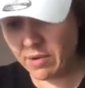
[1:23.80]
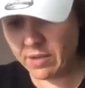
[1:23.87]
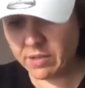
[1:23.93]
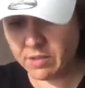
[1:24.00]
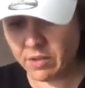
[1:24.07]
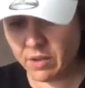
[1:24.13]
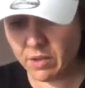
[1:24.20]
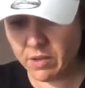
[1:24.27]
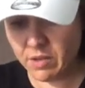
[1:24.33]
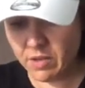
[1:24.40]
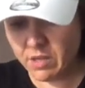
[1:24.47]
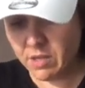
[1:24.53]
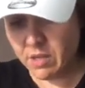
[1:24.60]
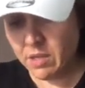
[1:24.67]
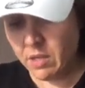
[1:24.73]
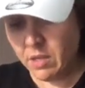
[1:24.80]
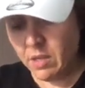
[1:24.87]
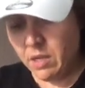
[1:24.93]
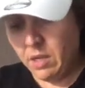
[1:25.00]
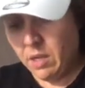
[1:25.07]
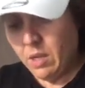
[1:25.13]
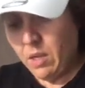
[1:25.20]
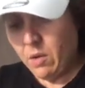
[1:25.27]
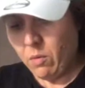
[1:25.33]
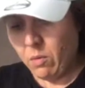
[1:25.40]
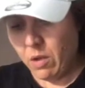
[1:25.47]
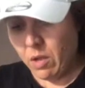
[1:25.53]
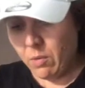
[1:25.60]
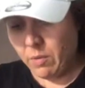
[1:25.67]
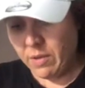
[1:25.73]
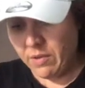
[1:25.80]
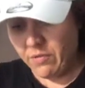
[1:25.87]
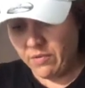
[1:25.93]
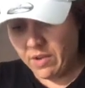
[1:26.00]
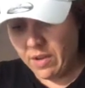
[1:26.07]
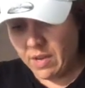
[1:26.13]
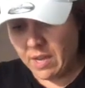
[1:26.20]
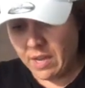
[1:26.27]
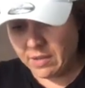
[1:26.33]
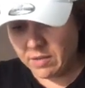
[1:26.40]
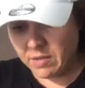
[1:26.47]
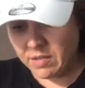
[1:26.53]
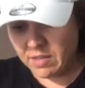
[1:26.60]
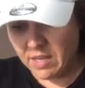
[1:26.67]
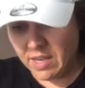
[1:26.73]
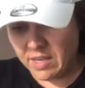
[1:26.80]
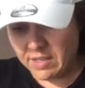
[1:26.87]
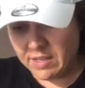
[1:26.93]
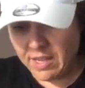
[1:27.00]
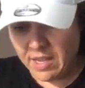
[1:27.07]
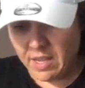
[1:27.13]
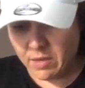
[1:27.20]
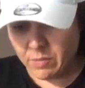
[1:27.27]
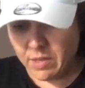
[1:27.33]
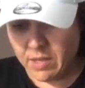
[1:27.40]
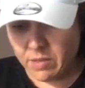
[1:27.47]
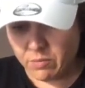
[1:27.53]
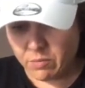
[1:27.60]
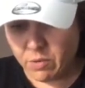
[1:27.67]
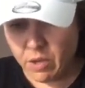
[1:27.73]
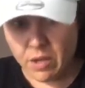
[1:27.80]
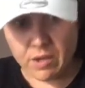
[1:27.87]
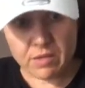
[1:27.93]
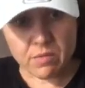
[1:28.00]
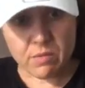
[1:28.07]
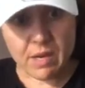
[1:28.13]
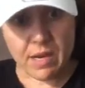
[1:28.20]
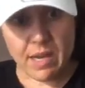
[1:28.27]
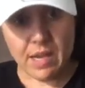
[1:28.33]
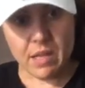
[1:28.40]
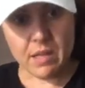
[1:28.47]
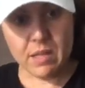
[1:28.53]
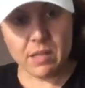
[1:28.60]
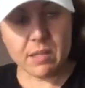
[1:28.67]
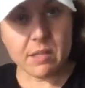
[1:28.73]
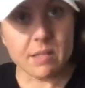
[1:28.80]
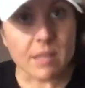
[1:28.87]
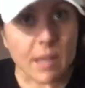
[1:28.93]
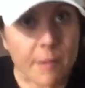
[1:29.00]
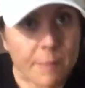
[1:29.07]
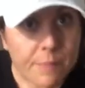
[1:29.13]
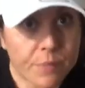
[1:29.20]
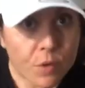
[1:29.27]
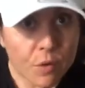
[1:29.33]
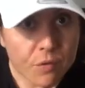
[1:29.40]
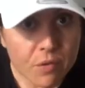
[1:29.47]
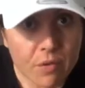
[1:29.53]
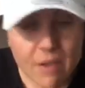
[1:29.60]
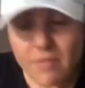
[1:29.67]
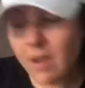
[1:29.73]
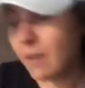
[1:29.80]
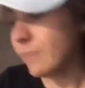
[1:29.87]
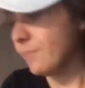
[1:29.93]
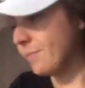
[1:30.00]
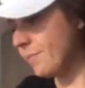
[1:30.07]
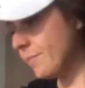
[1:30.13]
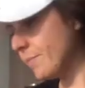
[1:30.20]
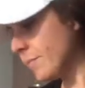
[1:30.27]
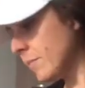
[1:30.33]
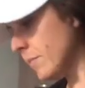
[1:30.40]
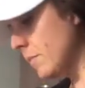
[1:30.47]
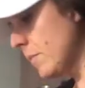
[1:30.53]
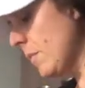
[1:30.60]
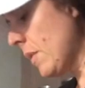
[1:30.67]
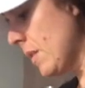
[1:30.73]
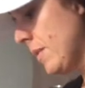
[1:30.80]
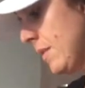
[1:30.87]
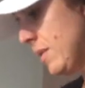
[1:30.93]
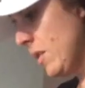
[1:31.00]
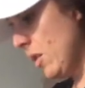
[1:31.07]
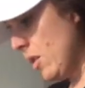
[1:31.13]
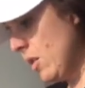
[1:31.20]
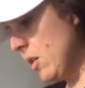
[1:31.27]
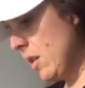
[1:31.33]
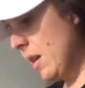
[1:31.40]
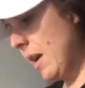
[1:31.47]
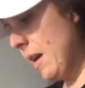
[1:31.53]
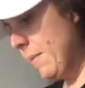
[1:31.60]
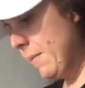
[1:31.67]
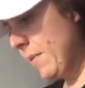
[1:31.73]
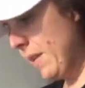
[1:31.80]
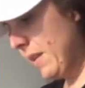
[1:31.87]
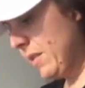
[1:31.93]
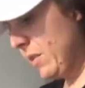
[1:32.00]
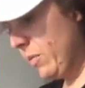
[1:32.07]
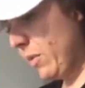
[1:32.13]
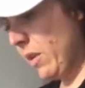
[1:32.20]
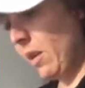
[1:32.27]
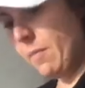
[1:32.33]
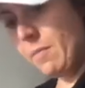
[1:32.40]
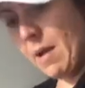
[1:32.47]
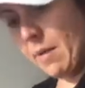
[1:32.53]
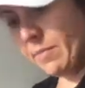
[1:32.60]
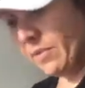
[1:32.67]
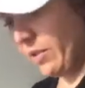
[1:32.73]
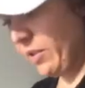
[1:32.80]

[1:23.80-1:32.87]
So while we've had to stand down when the work's run out, it's not forever. So that's what I'm up to